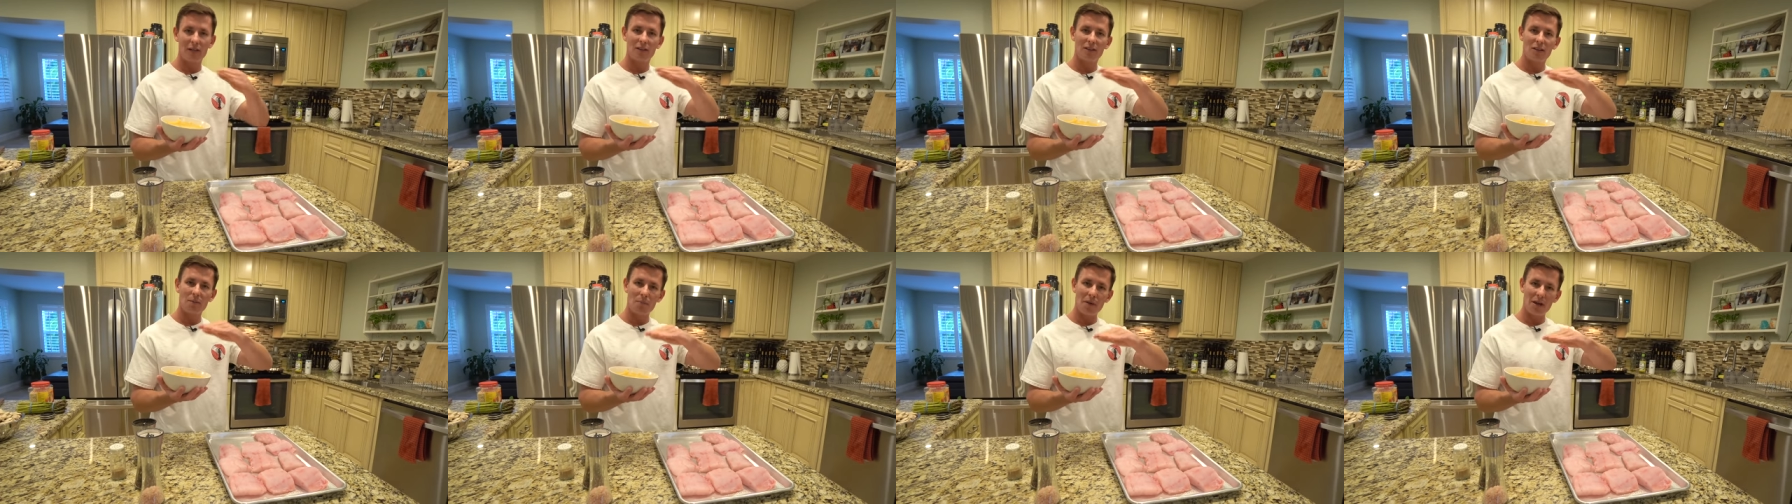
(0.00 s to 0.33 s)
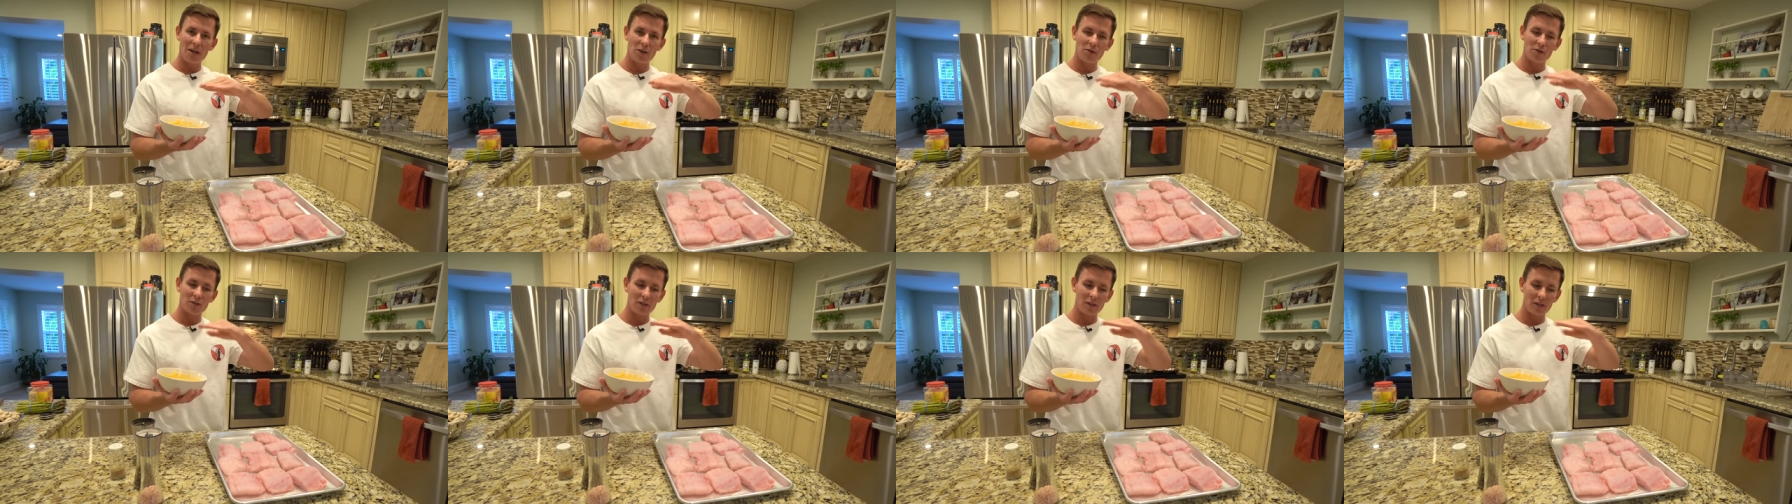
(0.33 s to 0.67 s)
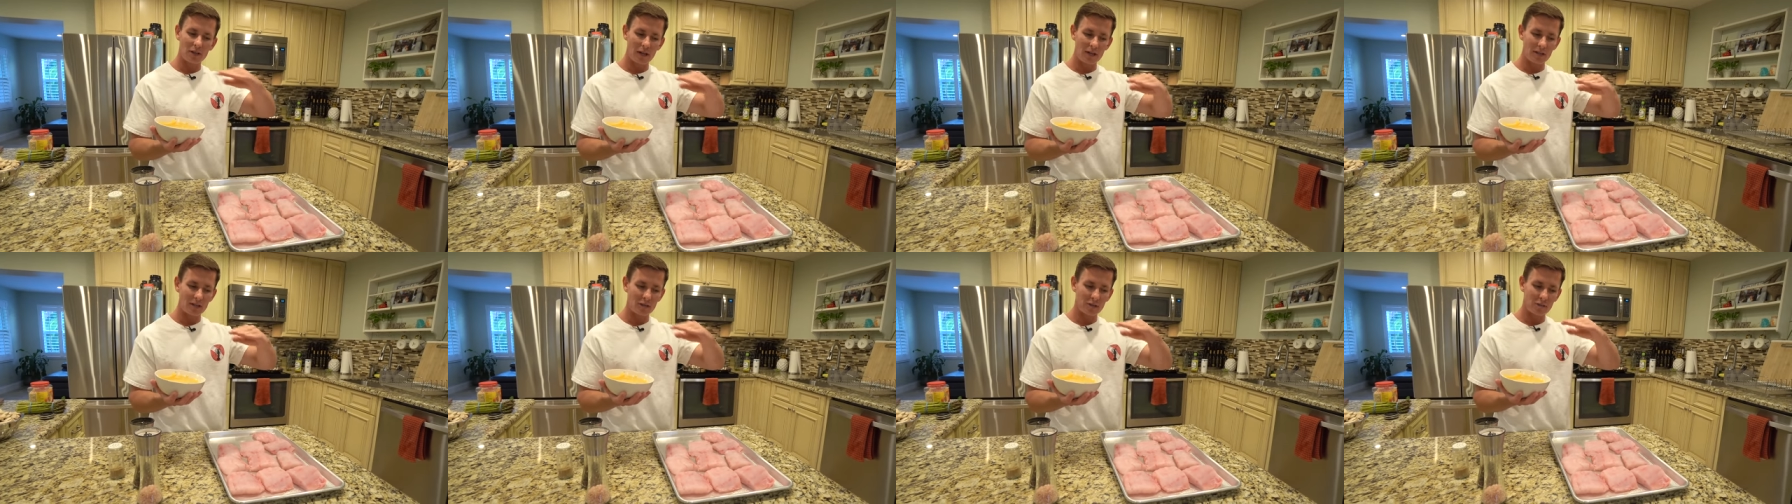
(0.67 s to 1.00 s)
the mayo is a
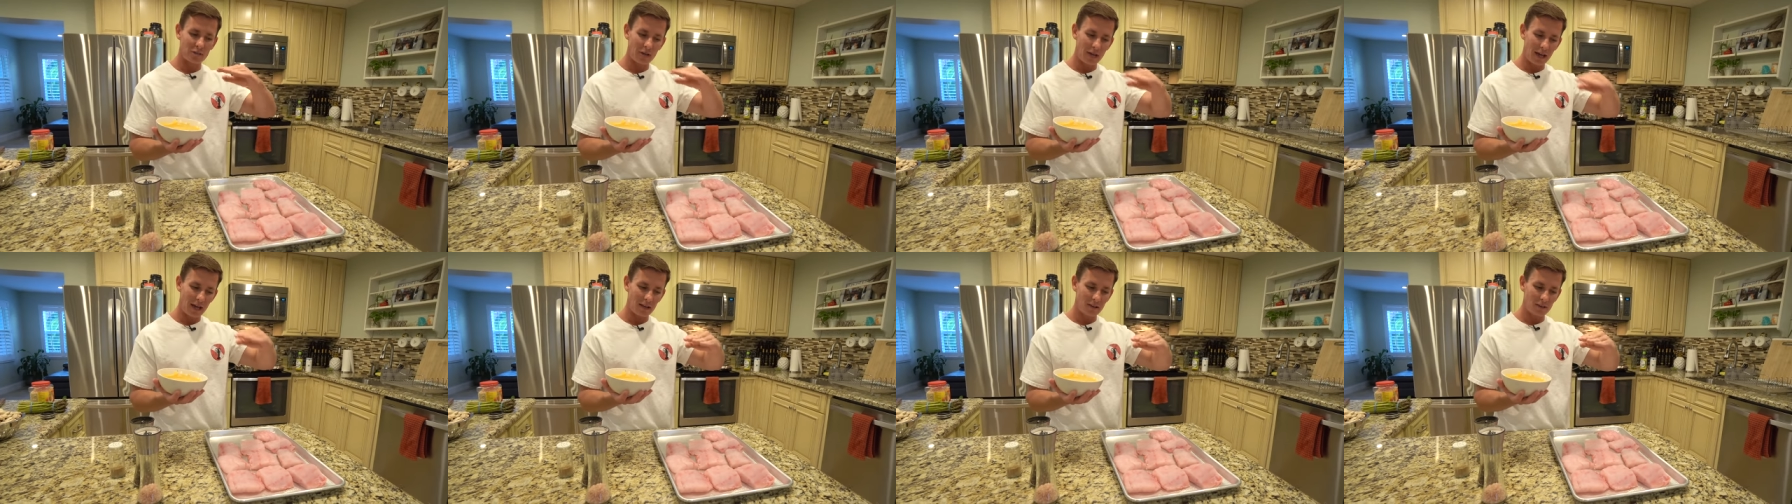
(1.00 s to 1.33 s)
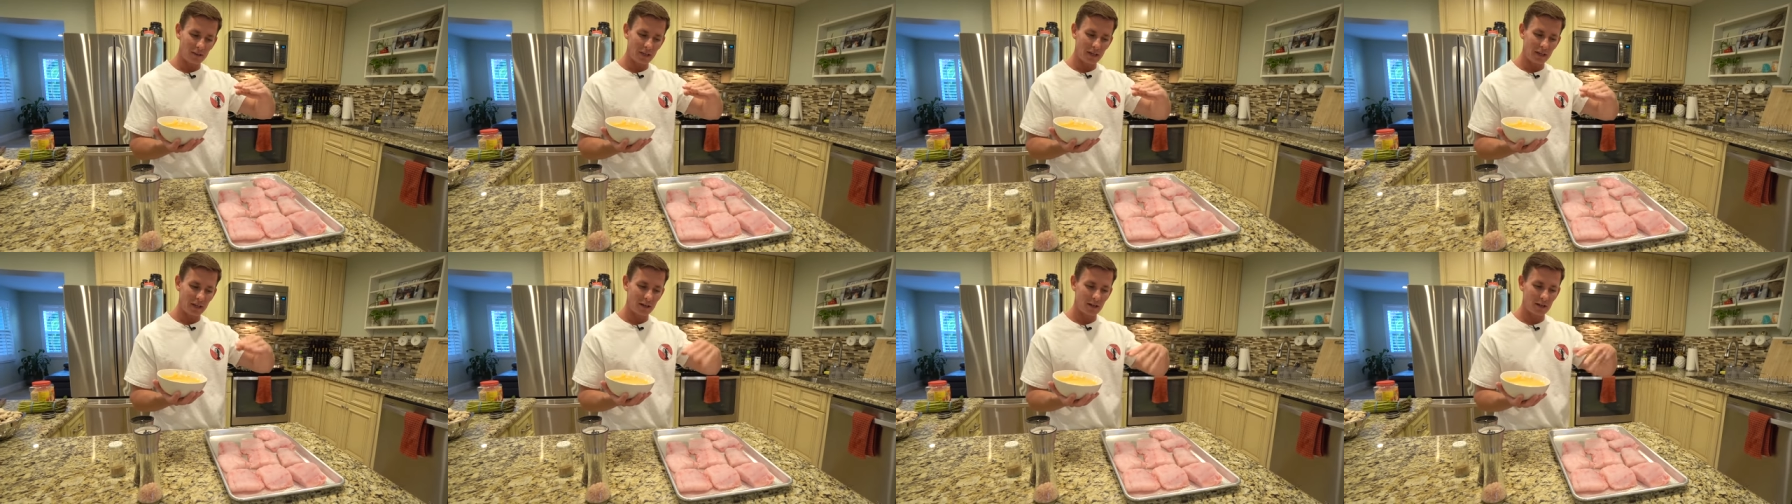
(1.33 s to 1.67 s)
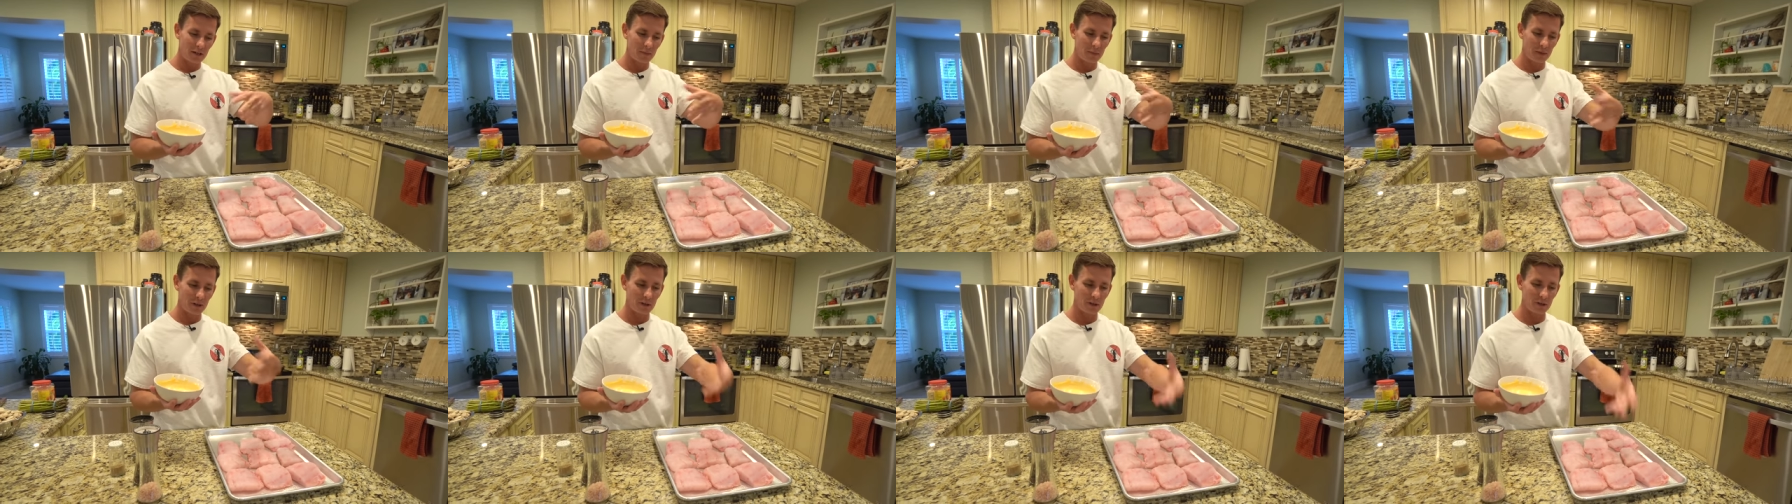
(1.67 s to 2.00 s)
nice fat layer
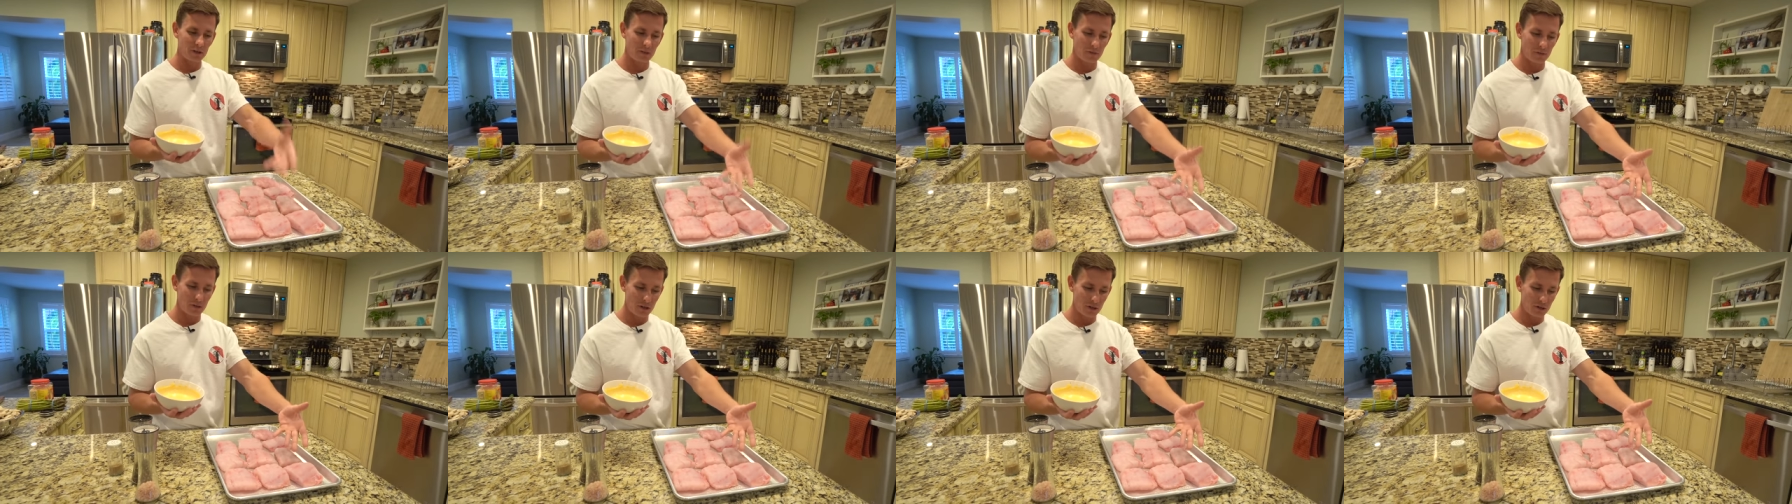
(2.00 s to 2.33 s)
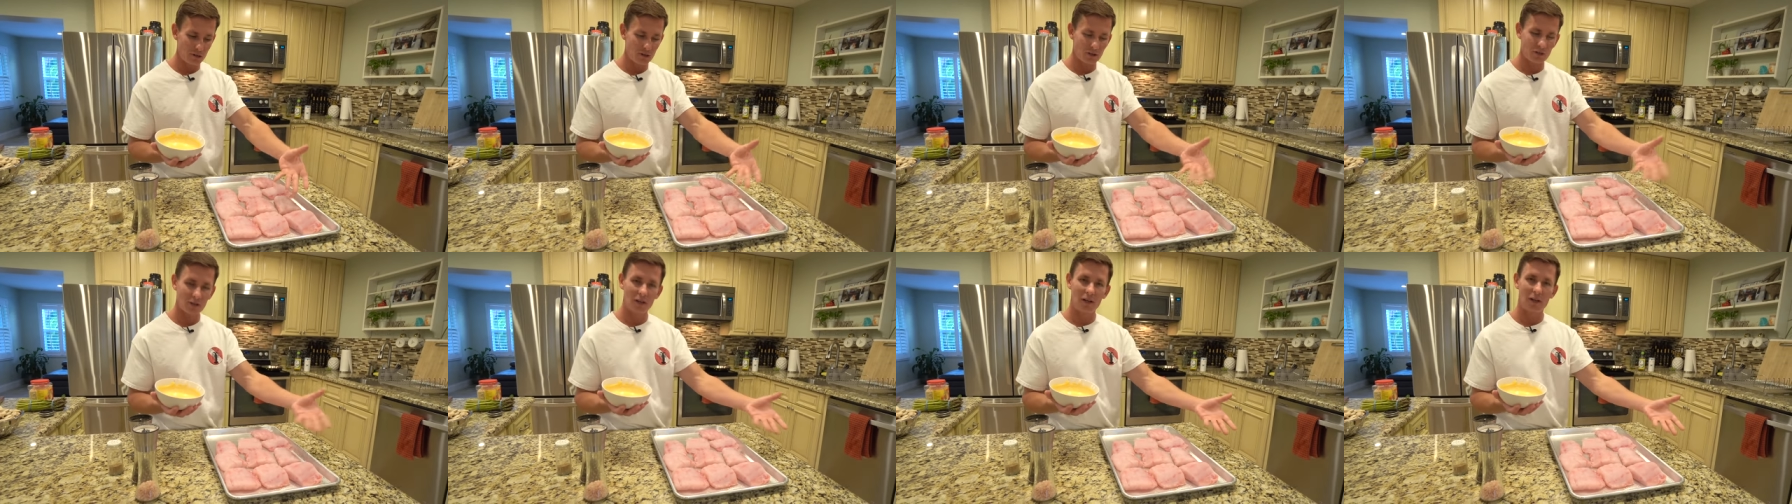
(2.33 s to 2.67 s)
because fish